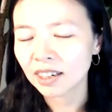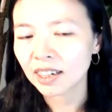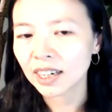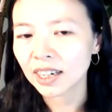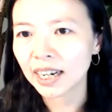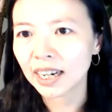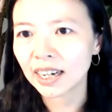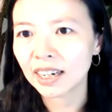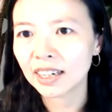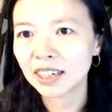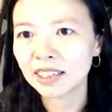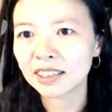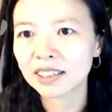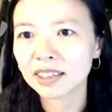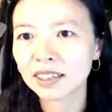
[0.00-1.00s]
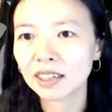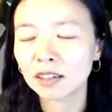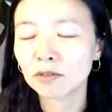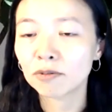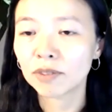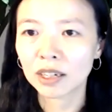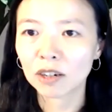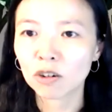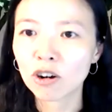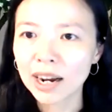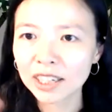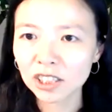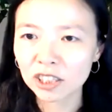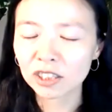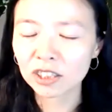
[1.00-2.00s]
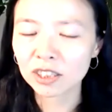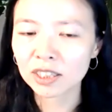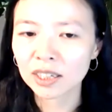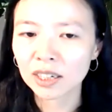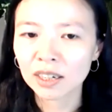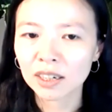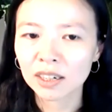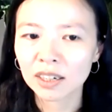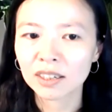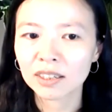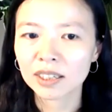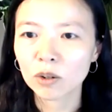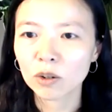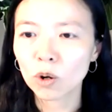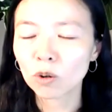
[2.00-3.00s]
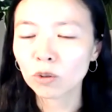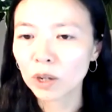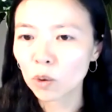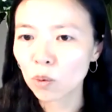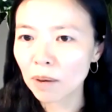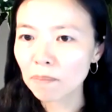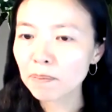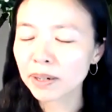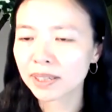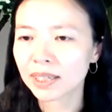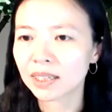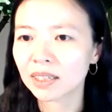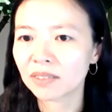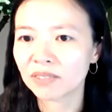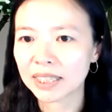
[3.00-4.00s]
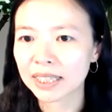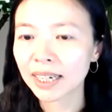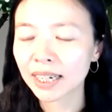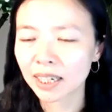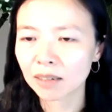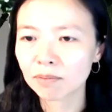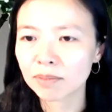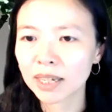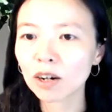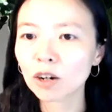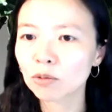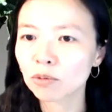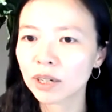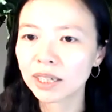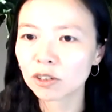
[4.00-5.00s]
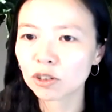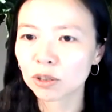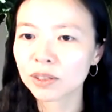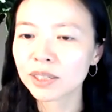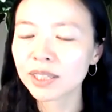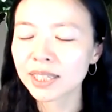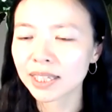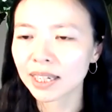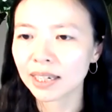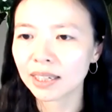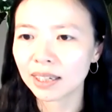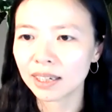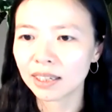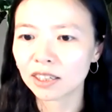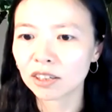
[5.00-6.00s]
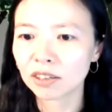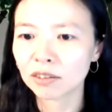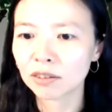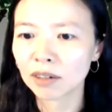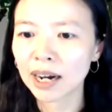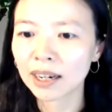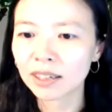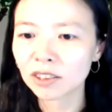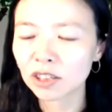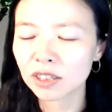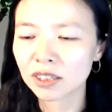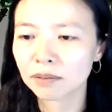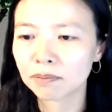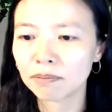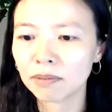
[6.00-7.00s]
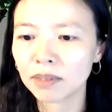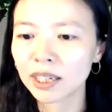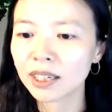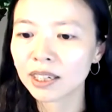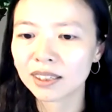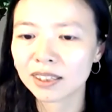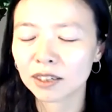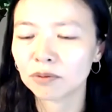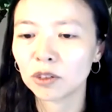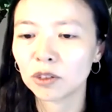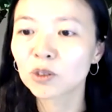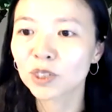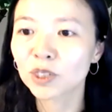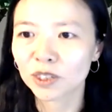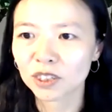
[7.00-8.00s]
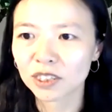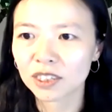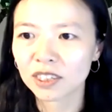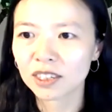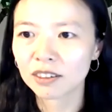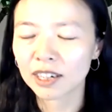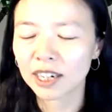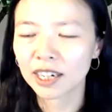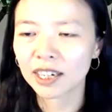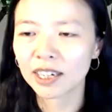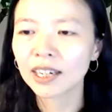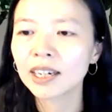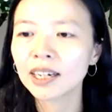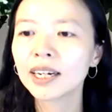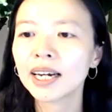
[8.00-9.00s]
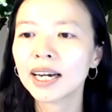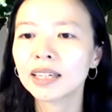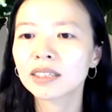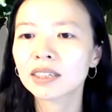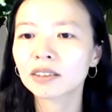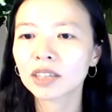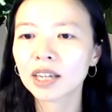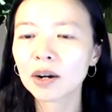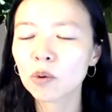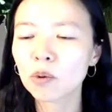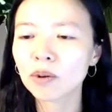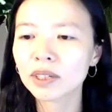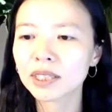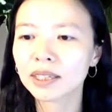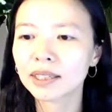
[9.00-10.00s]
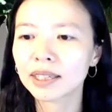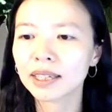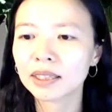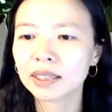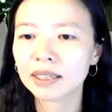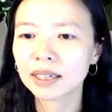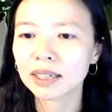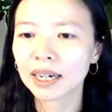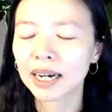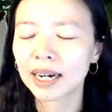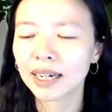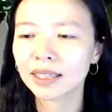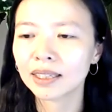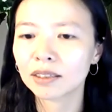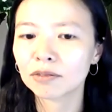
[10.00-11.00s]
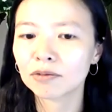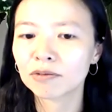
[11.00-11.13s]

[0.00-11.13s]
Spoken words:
And if it crashes only 1% of the time, that already translates into hundreds of millions of users, right? And so that wasn't the kind of